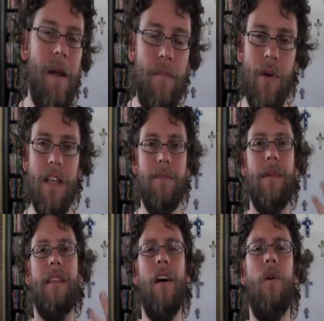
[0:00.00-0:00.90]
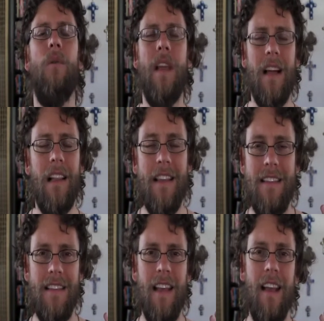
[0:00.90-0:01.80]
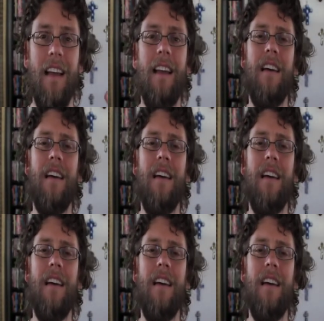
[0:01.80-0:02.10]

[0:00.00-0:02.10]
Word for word: a priest, but the holy cleansing